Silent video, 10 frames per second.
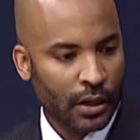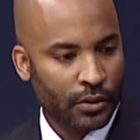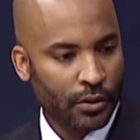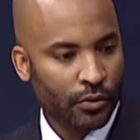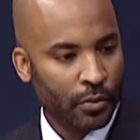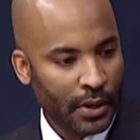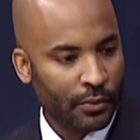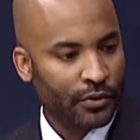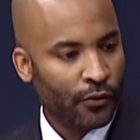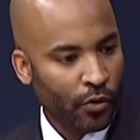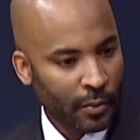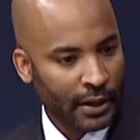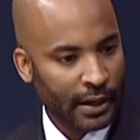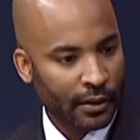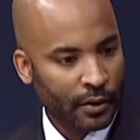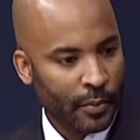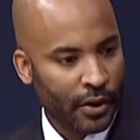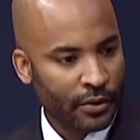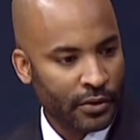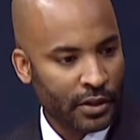to the group that was forming out of the
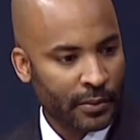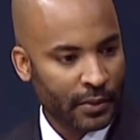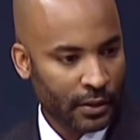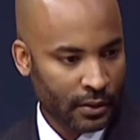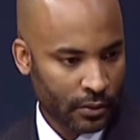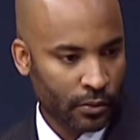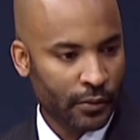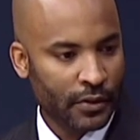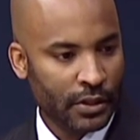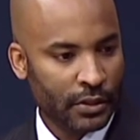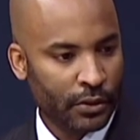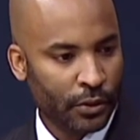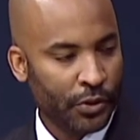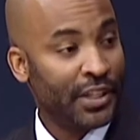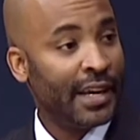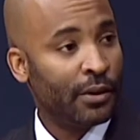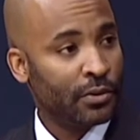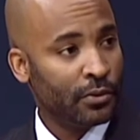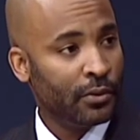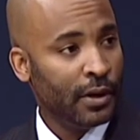partnership, the Northern Virginia Clergy
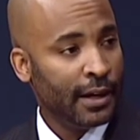Council,